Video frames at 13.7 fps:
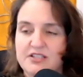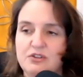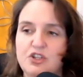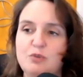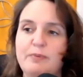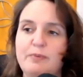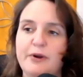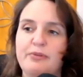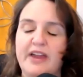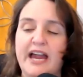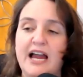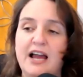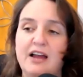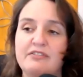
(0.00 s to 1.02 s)
So you both
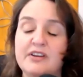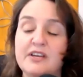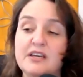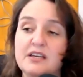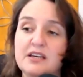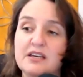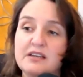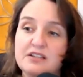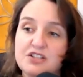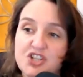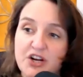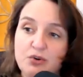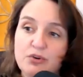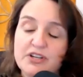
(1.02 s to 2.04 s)
have
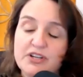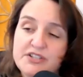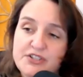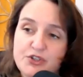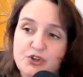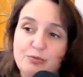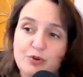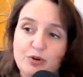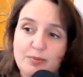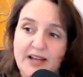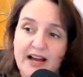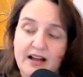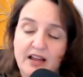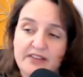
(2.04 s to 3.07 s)
general consumer
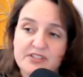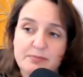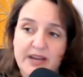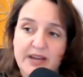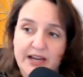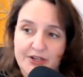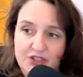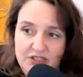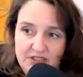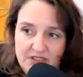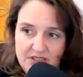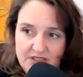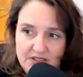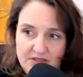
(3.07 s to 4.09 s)
Black Lives Matter,
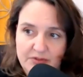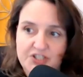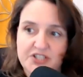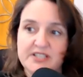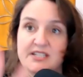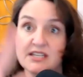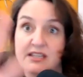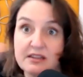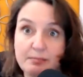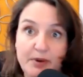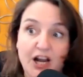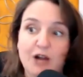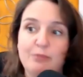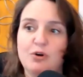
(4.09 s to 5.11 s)
which is in the
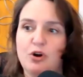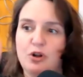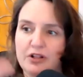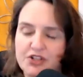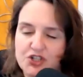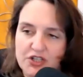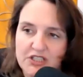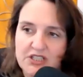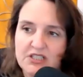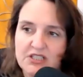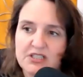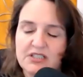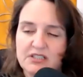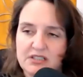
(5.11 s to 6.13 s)
pop culture,
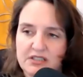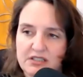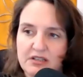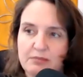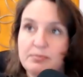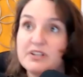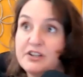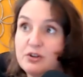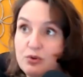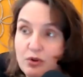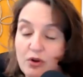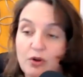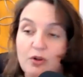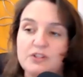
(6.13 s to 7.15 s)
political
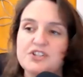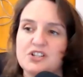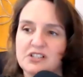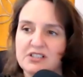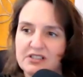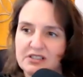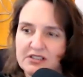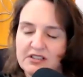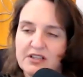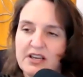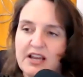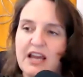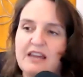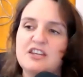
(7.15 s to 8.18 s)
culture,
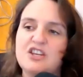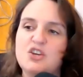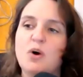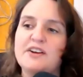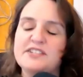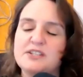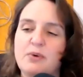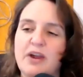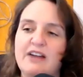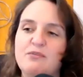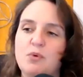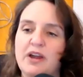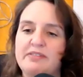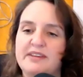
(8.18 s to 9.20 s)
and then you also have
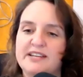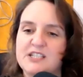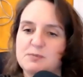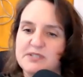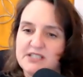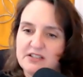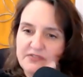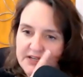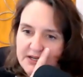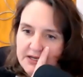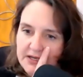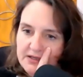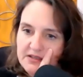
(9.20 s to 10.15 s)
one that's specific.